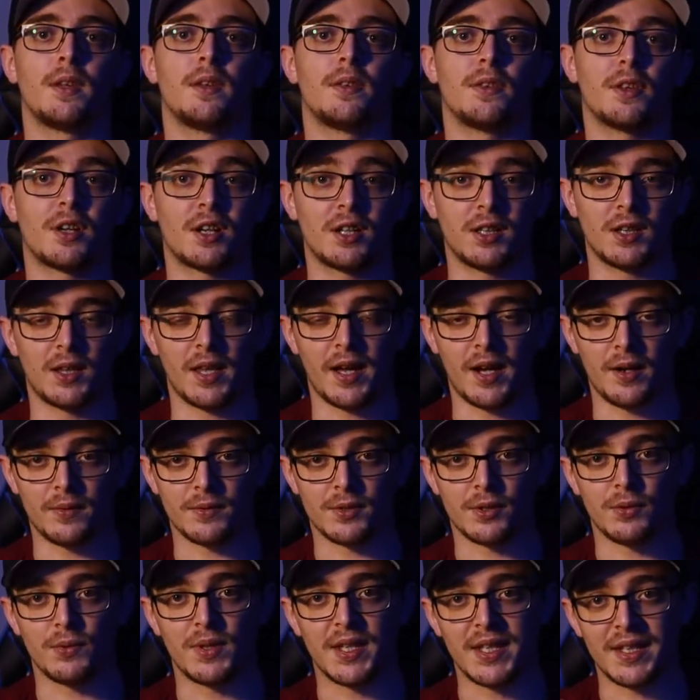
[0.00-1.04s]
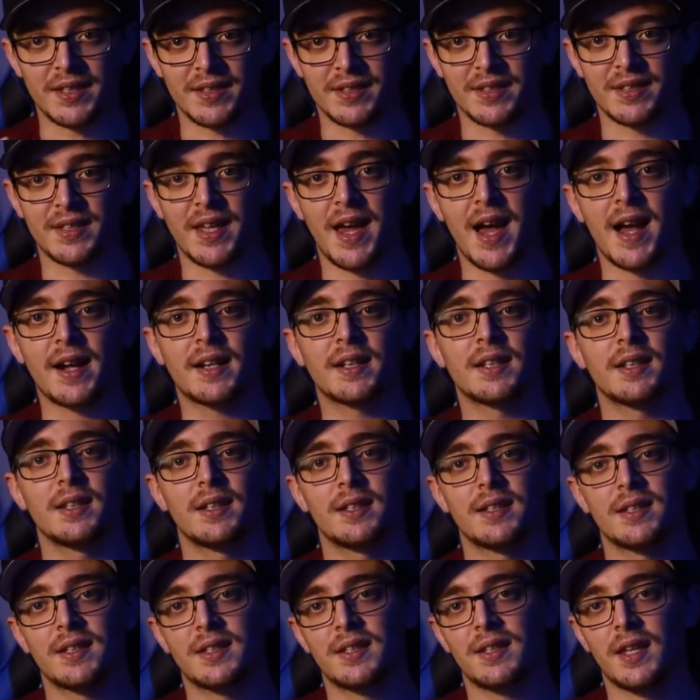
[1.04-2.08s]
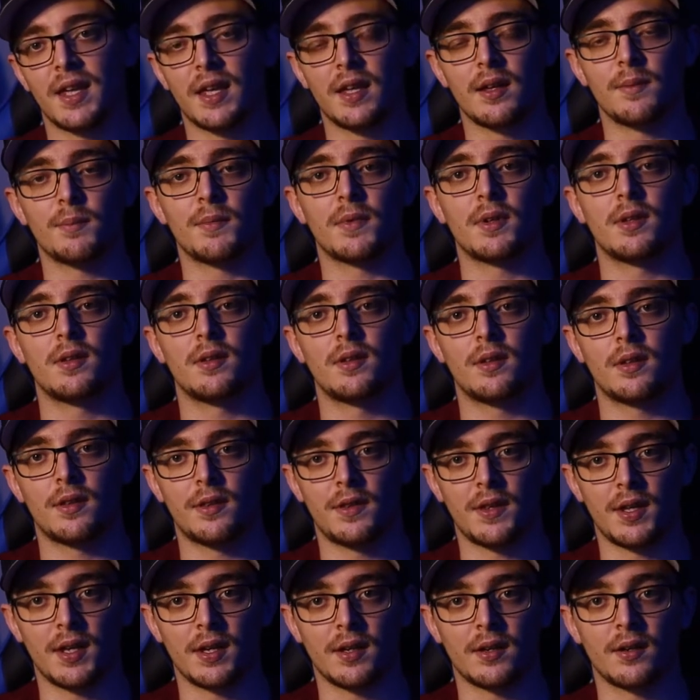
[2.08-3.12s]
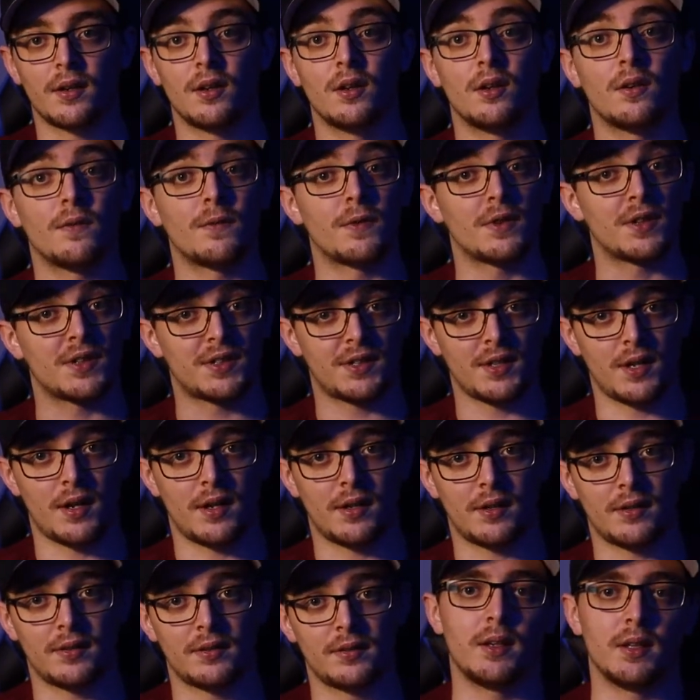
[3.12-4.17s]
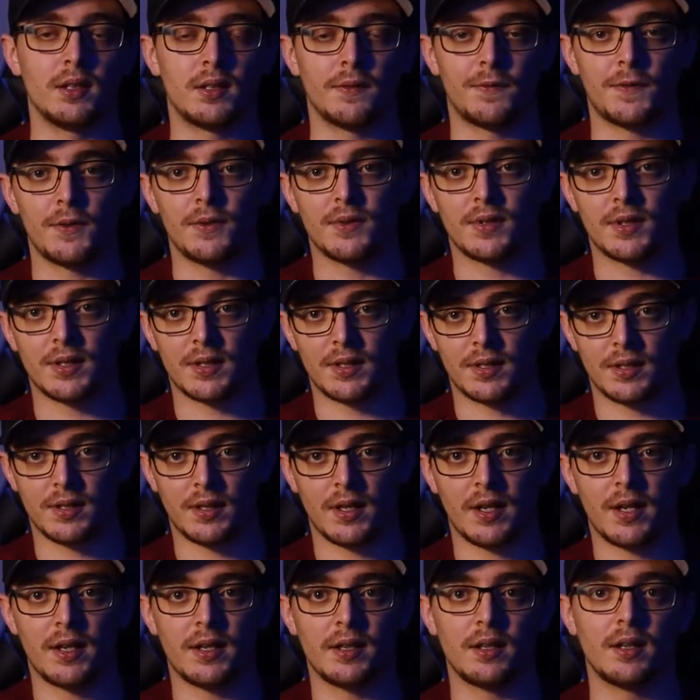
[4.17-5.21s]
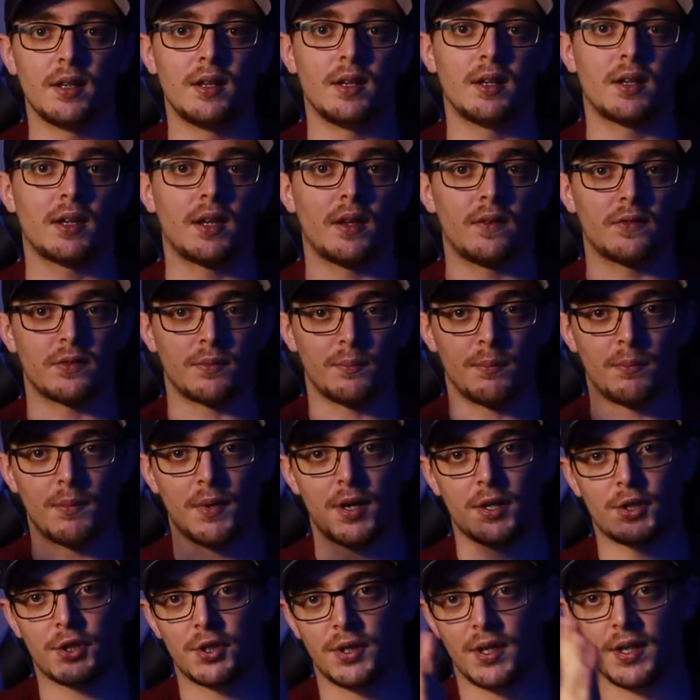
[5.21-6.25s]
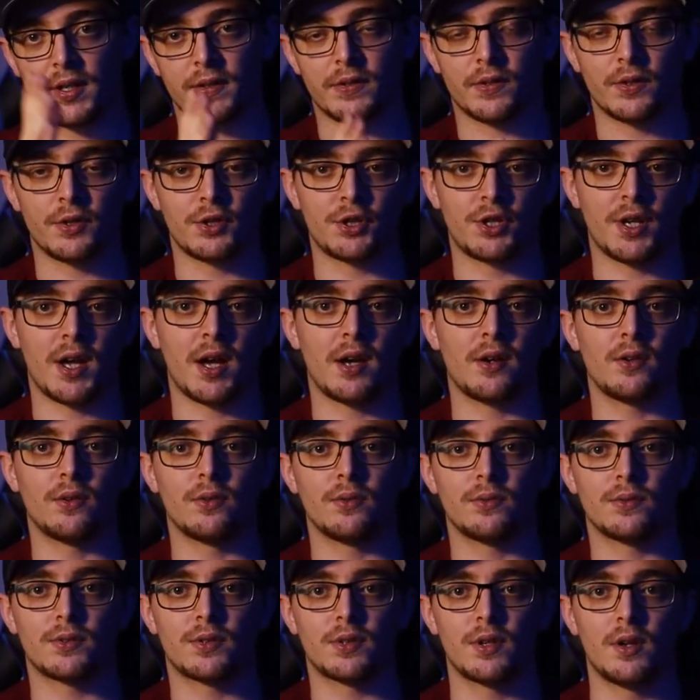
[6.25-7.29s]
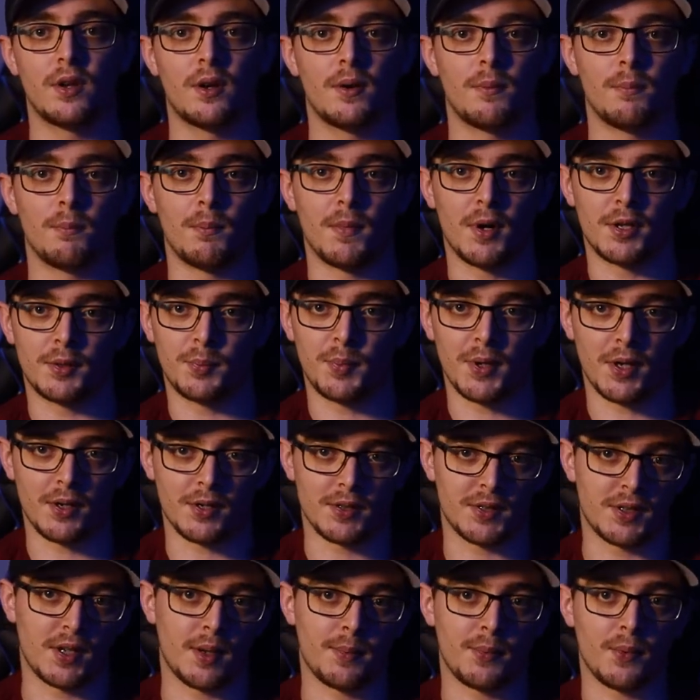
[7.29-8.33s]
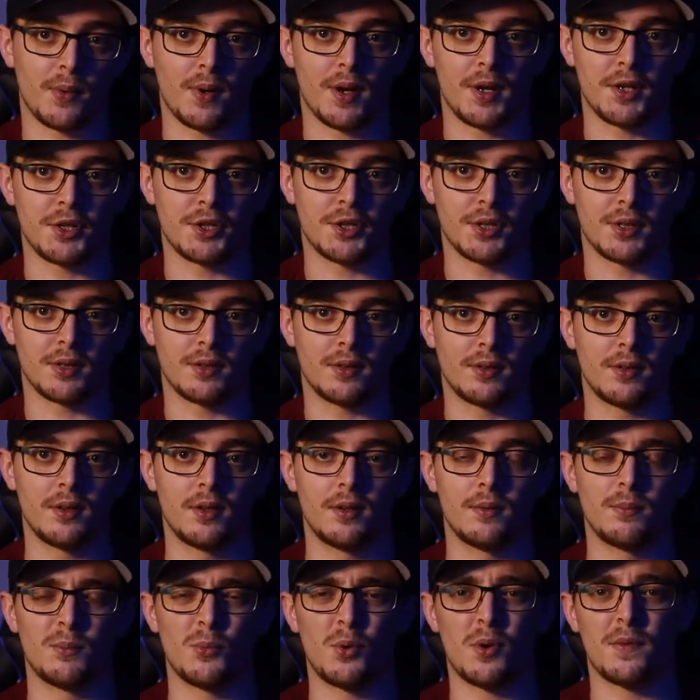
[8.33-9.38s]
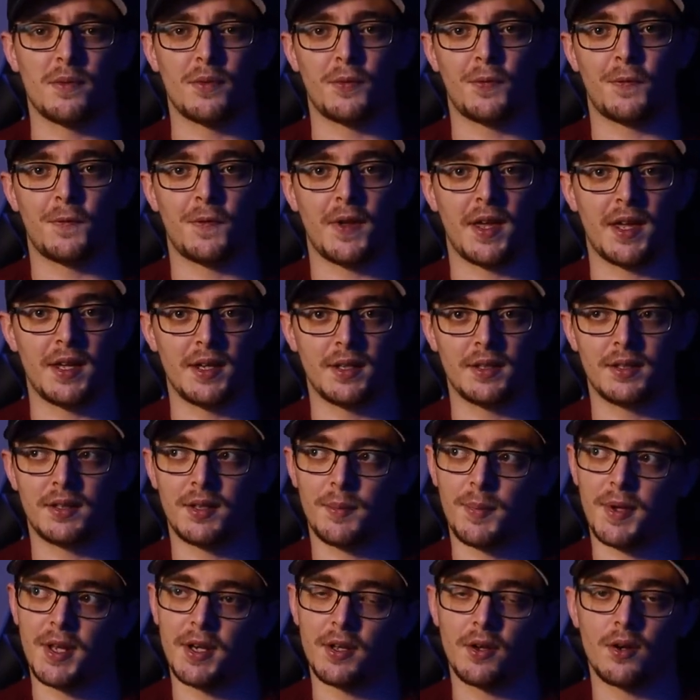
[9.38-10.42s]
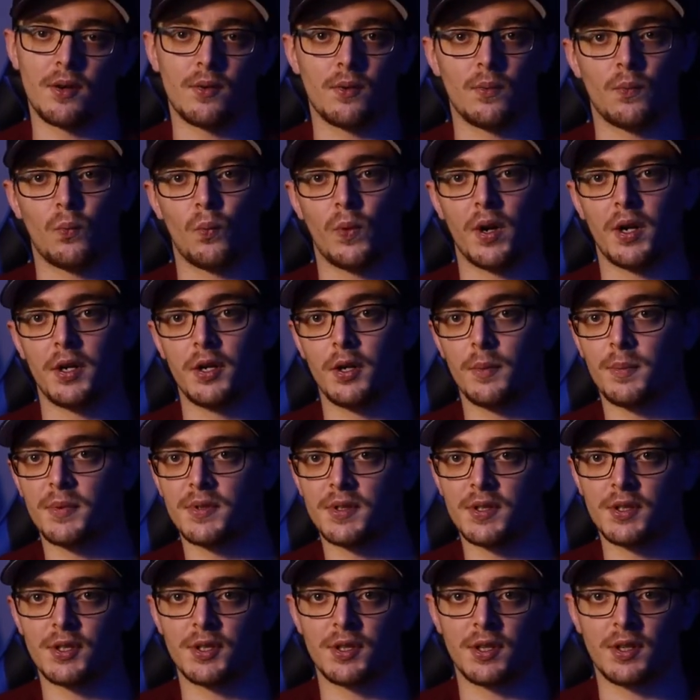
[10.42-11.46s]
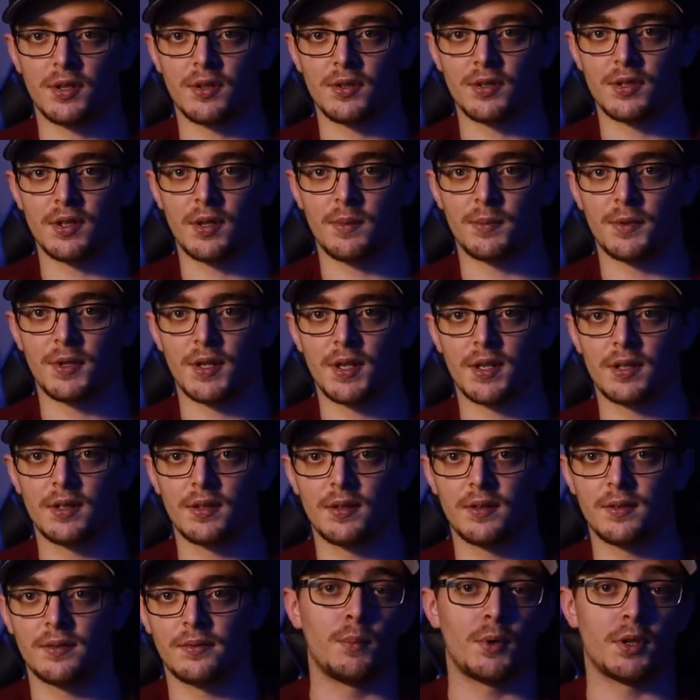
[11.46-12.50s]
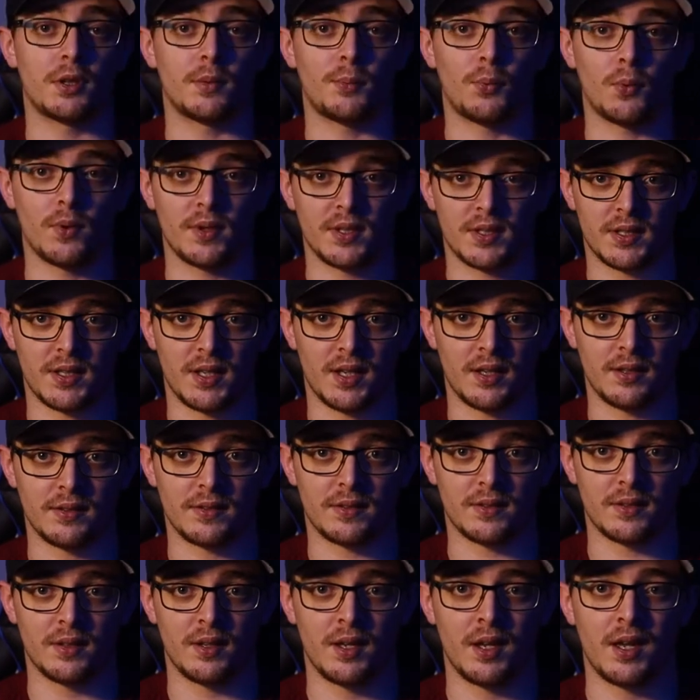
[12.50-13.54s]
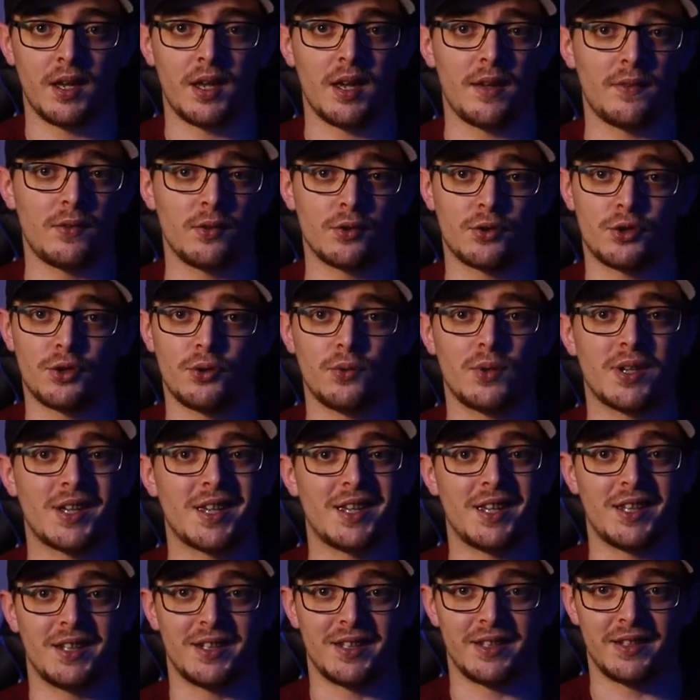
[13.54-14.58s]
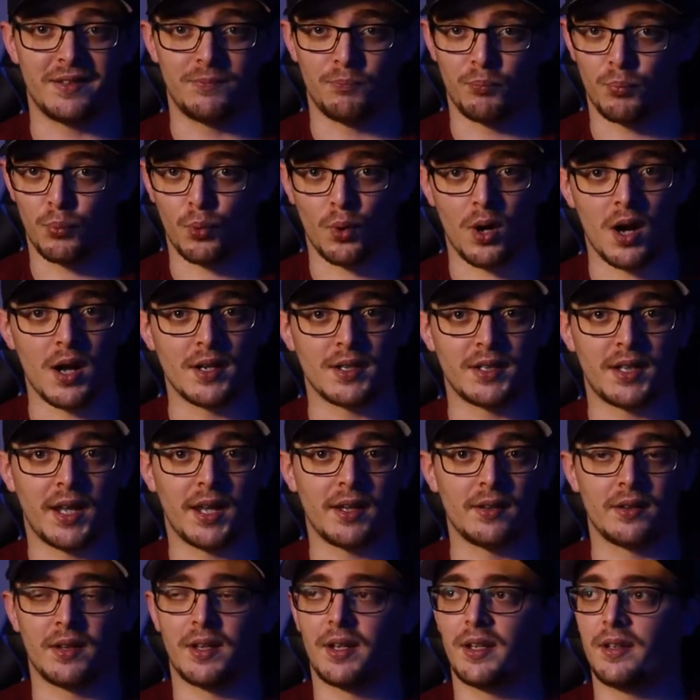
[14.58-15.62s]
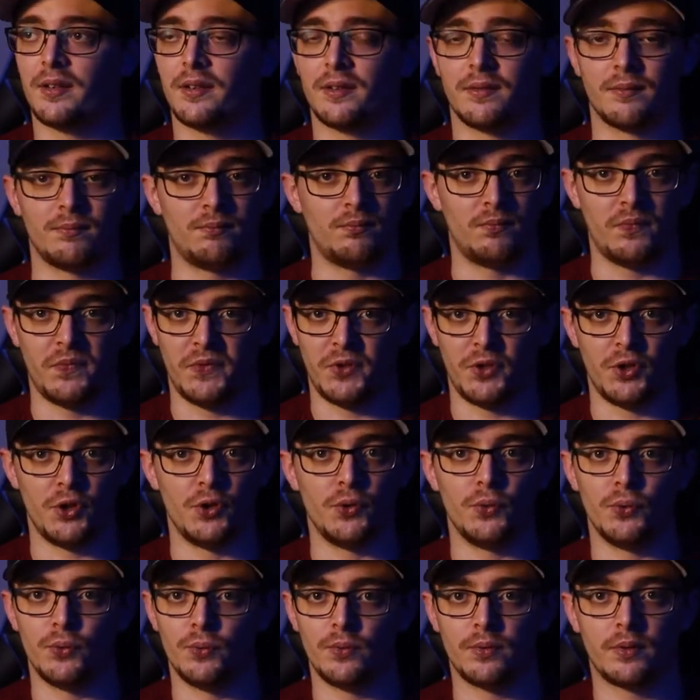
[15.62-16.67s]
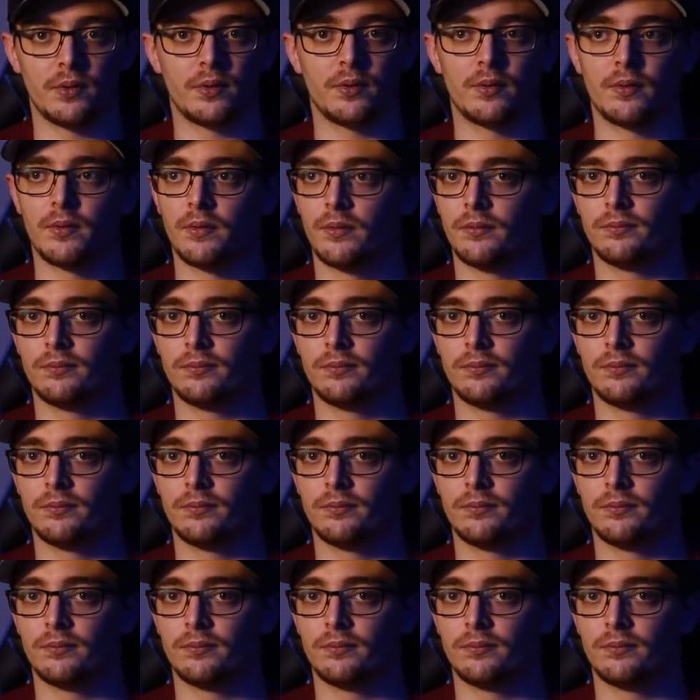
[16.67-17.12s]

The clouds do the exact same thing for the sun. It diffuses the light, gives much nicer shadows, much better separation, more of a fade depending on where you're positioning your subject. But the point stands. If you're shooting in broad daylight, noon,